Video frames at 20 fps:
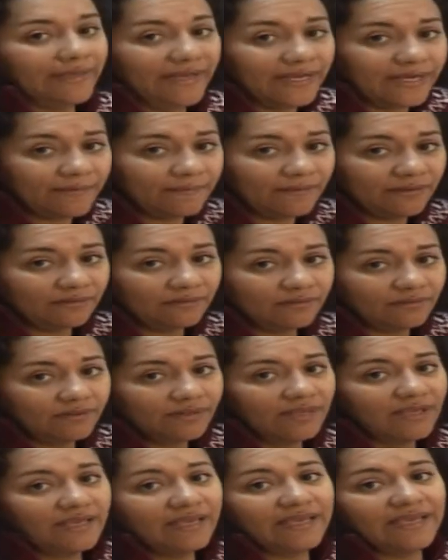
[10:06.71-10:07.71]
element
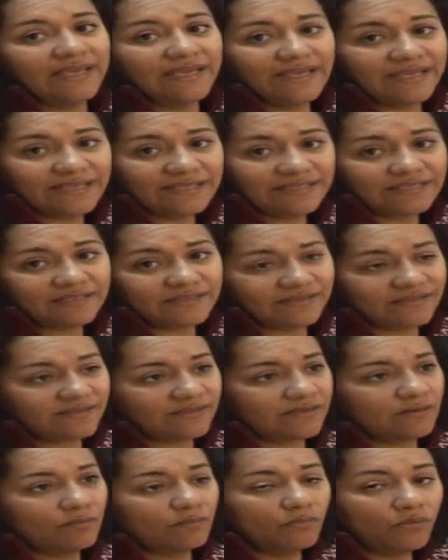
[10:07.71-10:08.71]
is
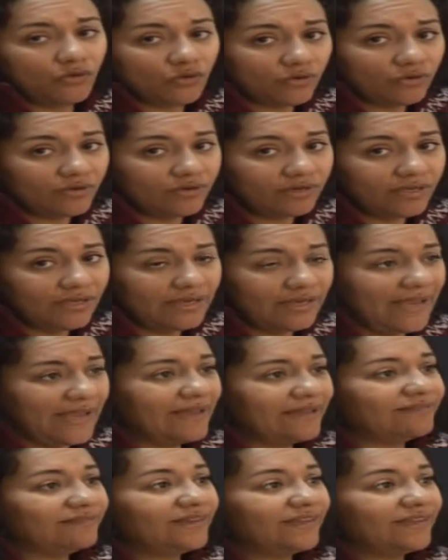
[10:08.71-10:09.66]
mercury, and the